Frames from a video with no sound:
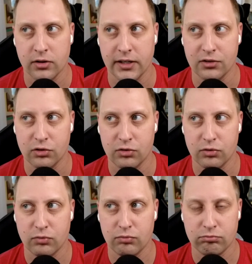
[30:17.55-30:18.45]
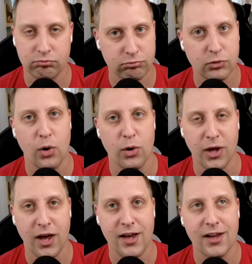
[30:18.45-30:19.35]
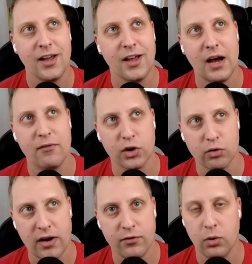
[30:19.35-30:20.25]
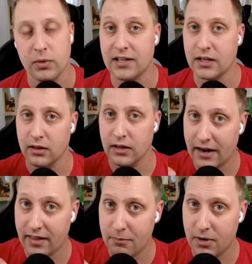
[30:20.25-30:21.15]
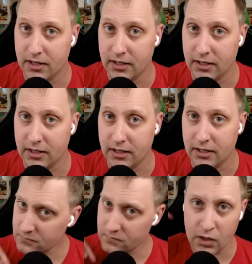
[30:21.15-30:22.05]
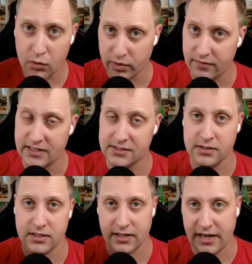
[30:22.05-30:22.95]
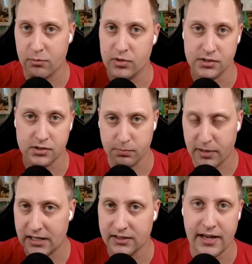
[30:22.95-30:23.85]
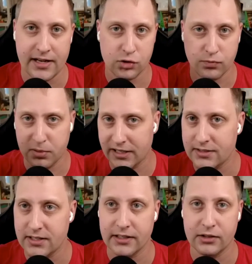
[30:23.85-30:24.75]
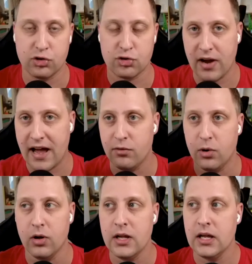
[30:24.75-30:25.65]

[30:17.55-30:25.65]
Like, it's going okay. I'm very grateful. We take a lot of that money and reinvest into cameras, podcasts, plane tickets, travel.